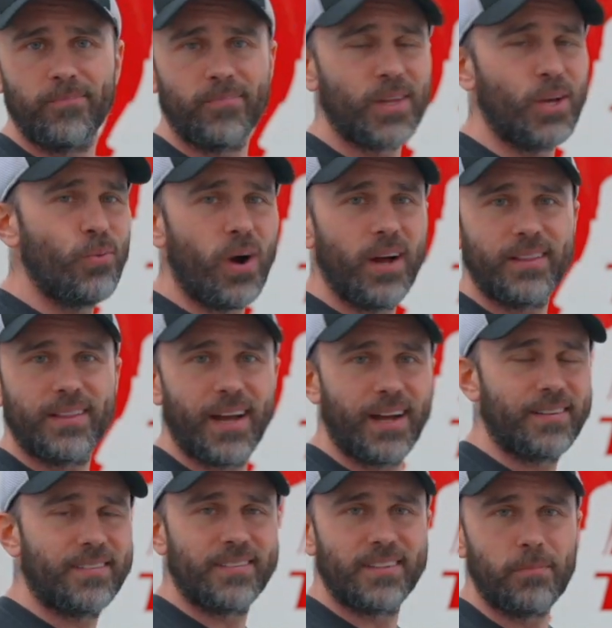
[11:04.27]
You want
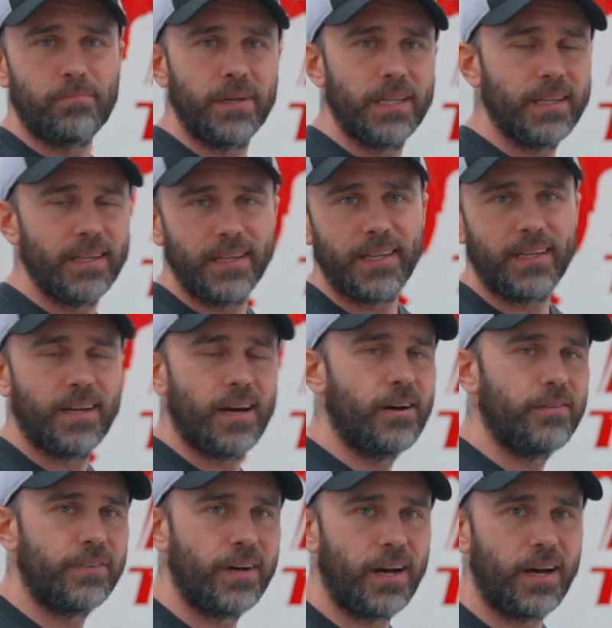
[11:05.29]
that stability
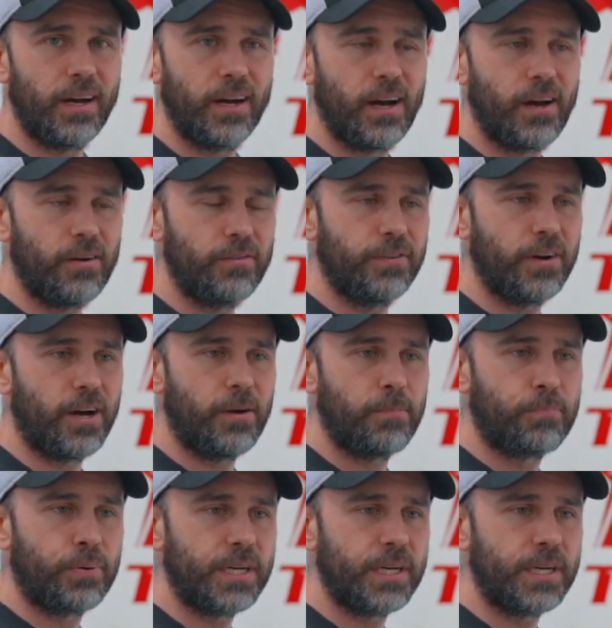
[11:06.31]
of